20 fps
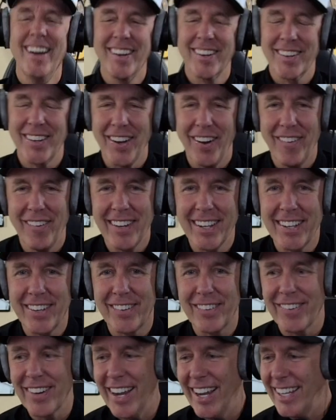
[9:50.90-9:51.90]
going
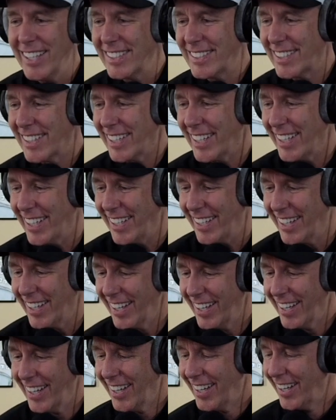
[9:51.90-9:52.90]
crazy.
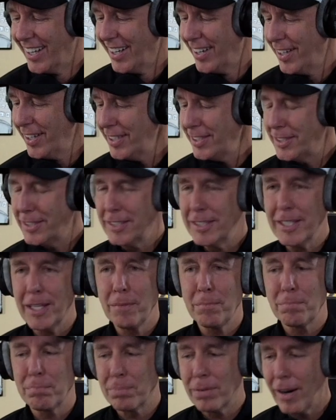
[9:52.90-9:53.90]
This is a
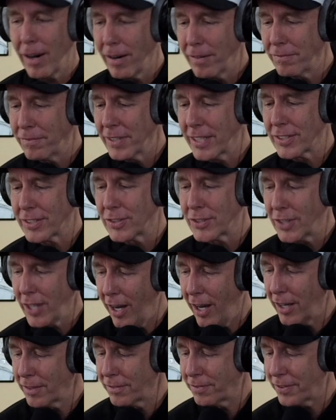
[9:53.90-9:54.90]
perfect
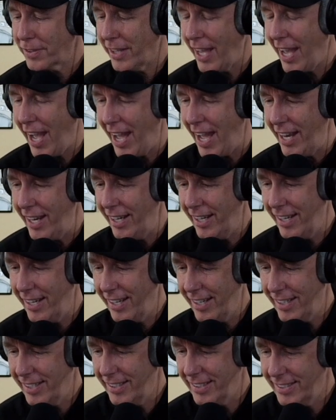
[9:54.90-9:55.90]
song for that. Too high
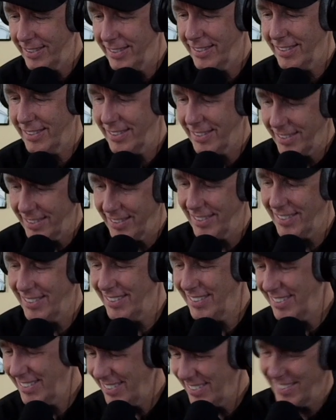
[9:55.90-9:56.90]
when you want to put your feet
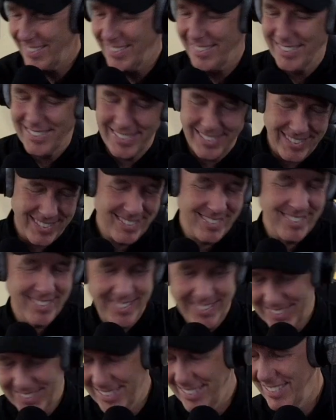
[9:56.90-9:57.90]
down. Drop, drop, drop. You can
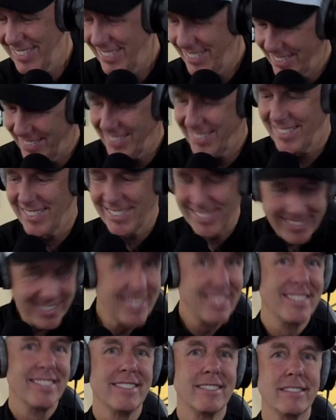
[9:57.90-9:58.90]
hear it
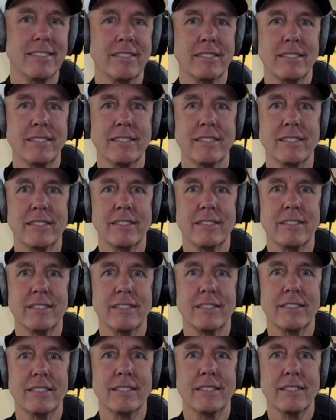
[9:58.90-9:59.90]
from
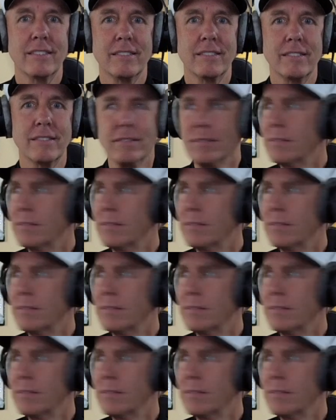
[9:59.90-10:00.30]
the seats now.